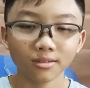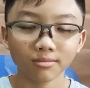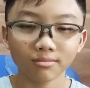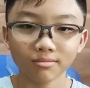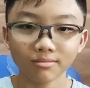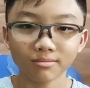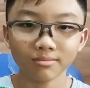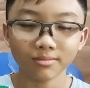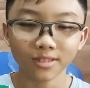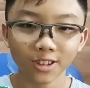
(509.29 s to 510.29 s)
The
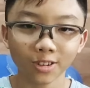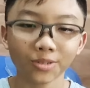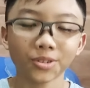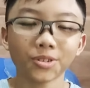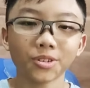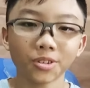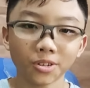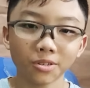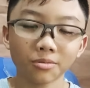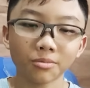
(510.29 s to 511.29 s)
hmm, doctor said,
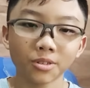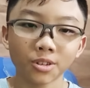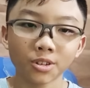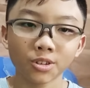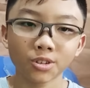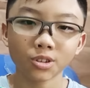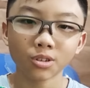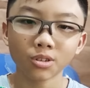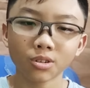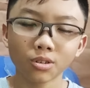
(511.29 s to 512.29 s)

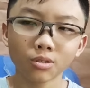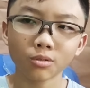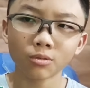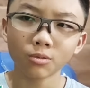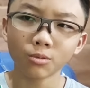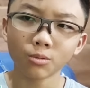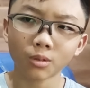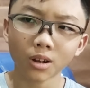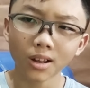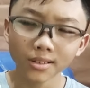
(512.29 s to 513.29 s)
So,
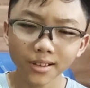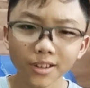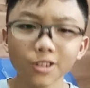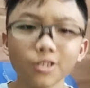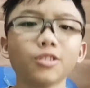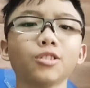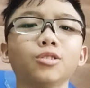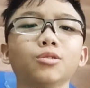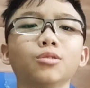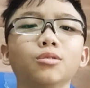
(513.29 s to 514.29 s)
what are you gonna
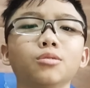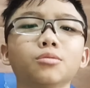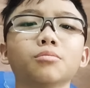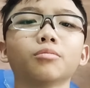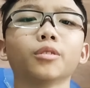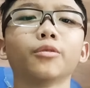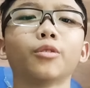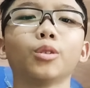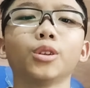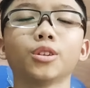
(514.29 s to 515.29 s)
do with
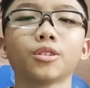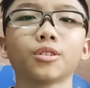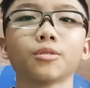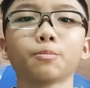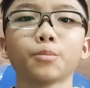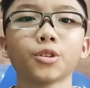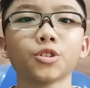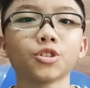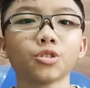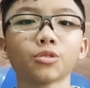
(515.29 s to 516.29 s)
all these
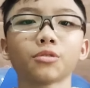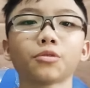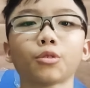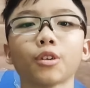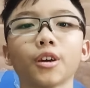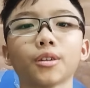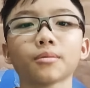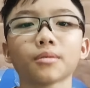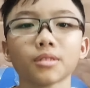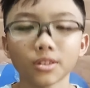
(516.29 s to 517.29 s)
bandages on your head?
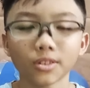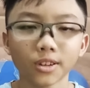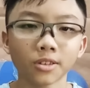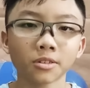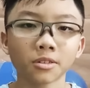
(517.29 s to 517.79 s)
He said,